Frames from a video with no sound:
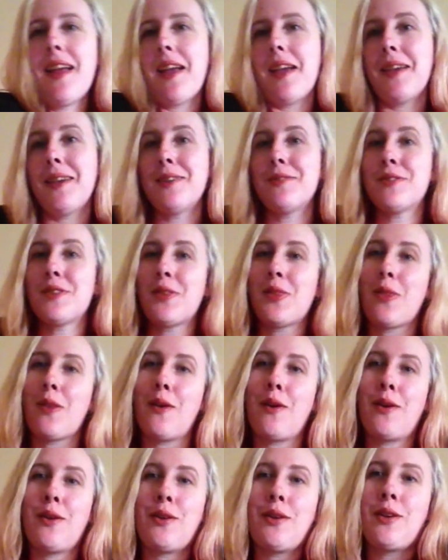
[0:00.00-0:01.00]
Even
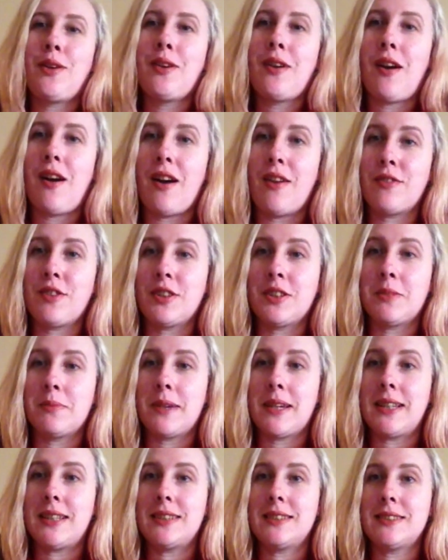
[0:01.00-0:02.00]
though I've only
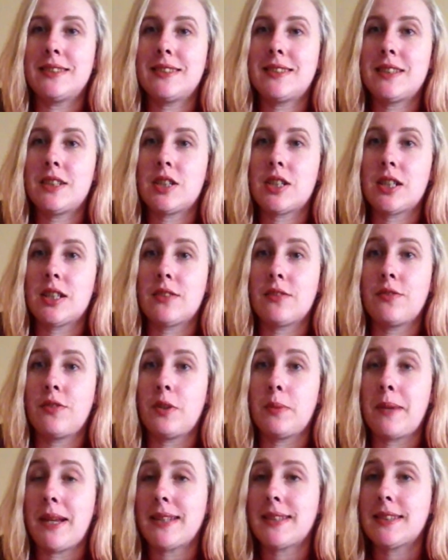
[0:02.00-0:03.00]
been stitching for
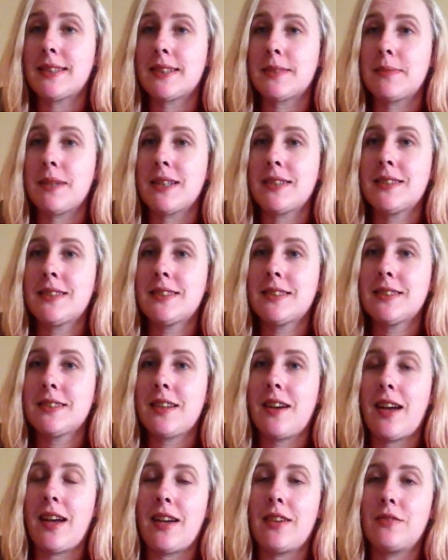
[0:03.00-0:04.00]
about 6 months,
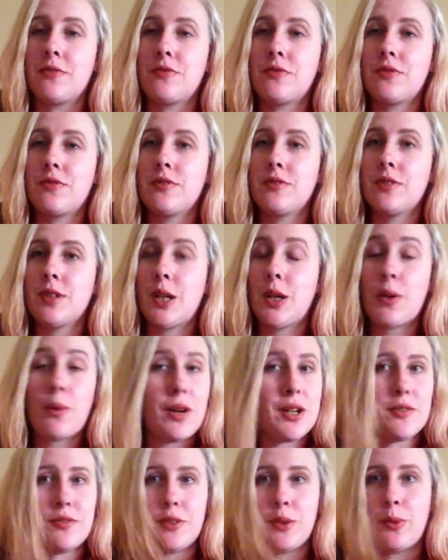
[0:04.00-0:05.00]
I have
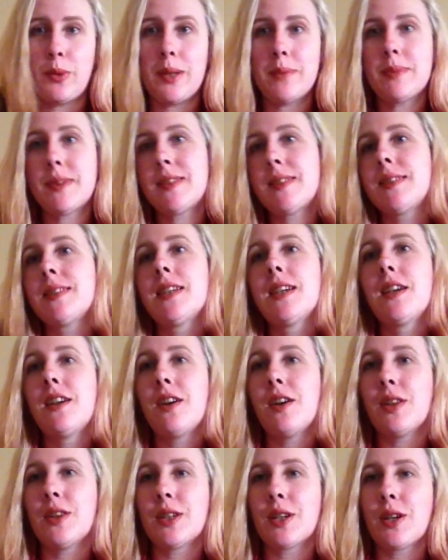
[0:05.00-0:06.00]
quite a few whips
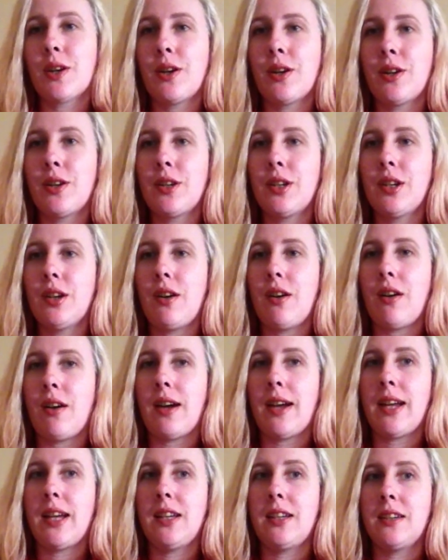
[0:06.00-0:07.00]
on the go.
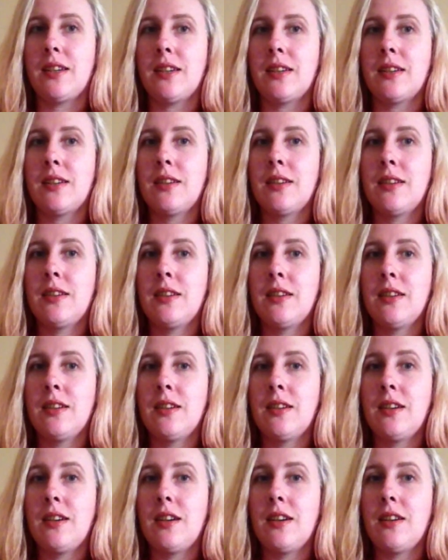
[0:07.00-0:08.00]
I
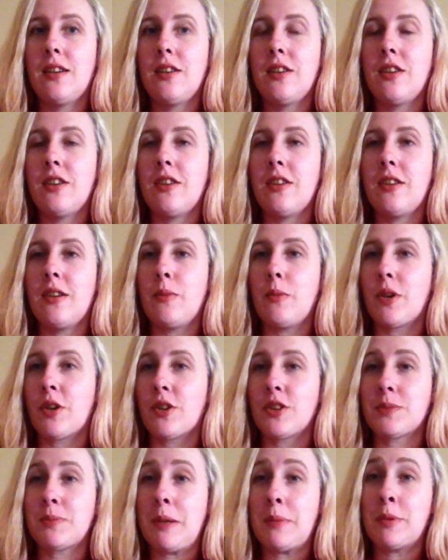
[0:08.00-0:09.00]
am one of
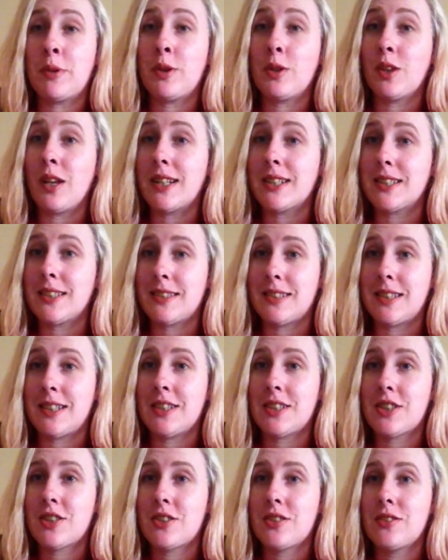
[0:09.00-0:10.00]
those people who like to
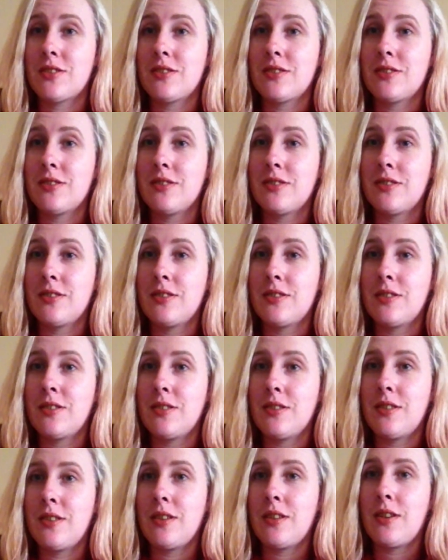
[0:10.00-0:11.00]
stitch
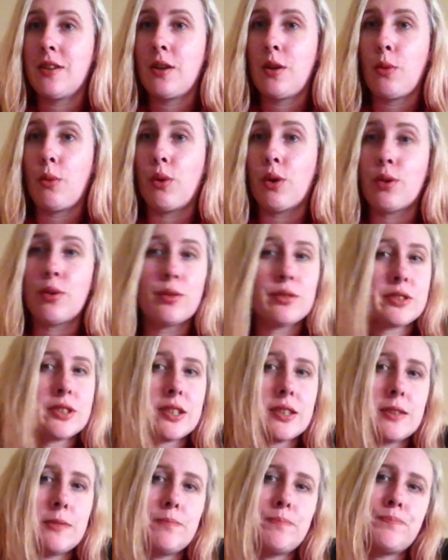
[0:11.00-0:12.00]
what calls
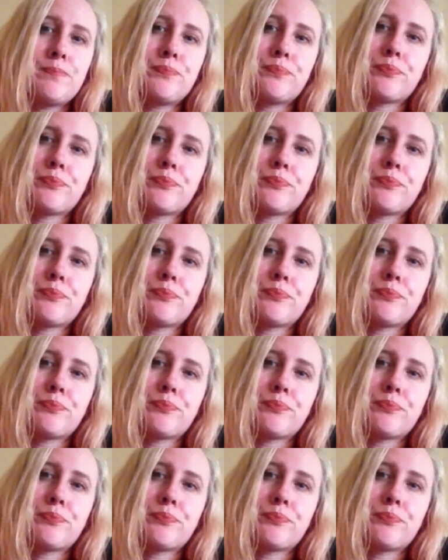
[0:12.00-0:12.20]
to them.